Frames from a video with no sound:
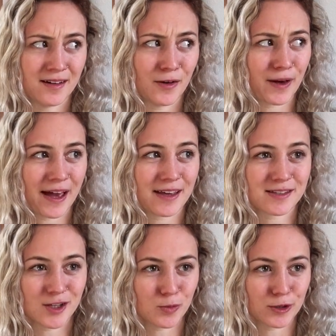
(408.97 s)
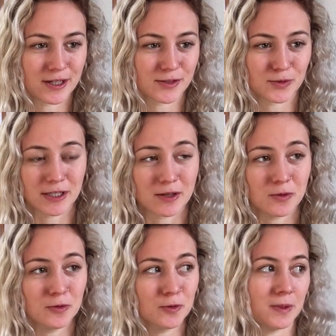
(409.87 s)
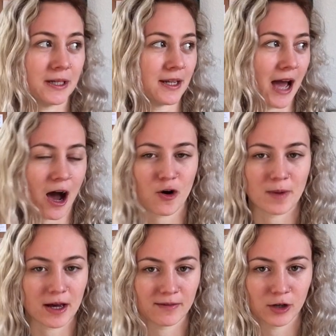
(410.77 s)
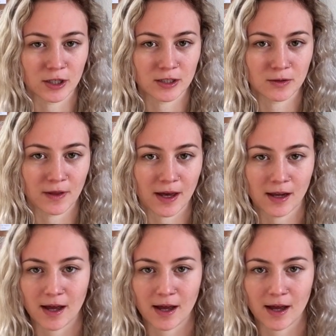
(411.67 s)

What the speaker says: okay, snowboarding's really cool, but how am I ever gonna do that?